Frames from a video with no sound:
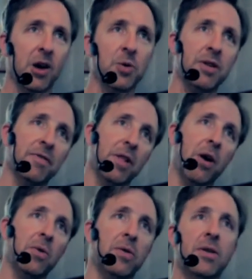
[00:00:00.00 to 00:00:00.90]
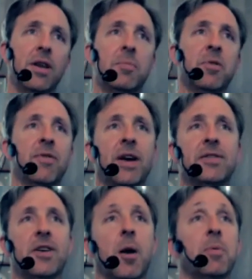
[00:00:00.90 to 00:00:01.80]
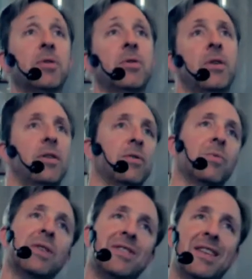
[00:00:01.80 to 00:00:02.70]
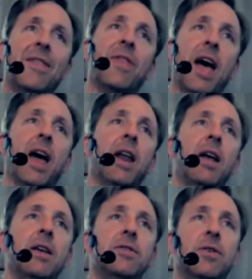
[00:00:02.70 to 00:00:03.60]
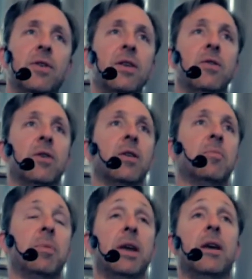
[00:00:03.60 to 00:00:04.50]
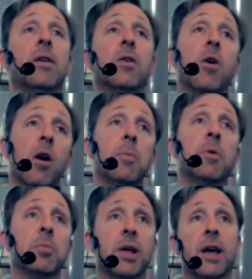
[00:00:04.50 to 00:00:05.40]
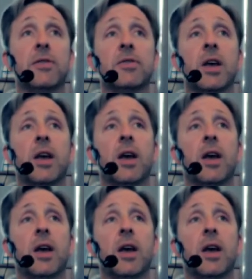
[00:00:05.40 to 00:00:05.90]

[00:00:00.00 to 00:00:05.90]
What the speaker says: When you float, it provides the opportunity to reset that so that you can be in a calmer place.